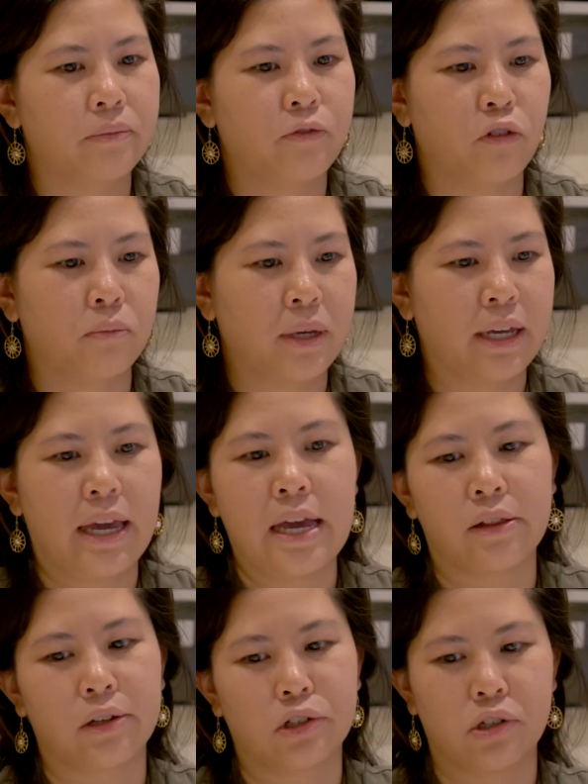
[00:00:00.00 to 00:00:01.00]
for me,
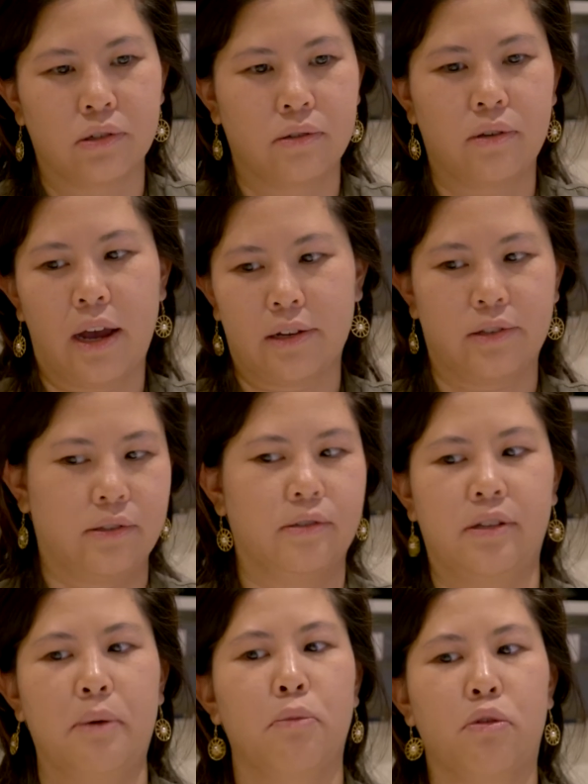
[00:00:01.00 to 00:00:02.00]
English is, I just can
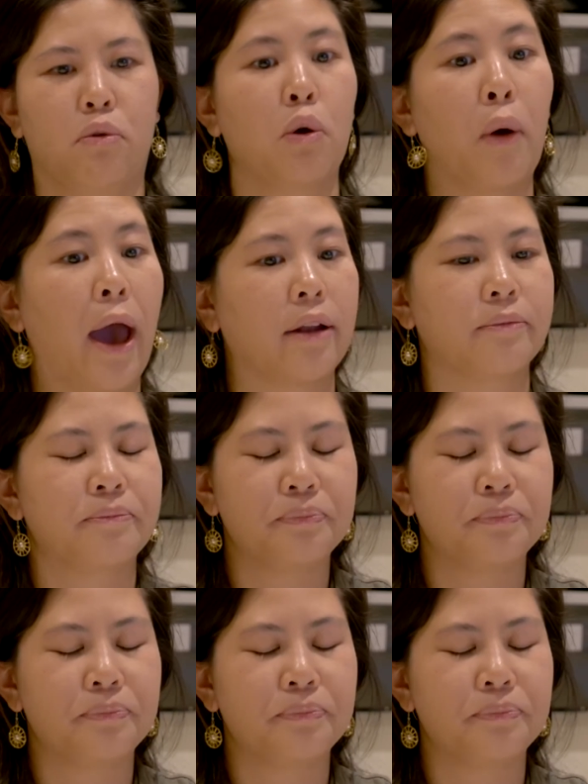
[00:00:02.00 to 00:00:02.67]
skim through it.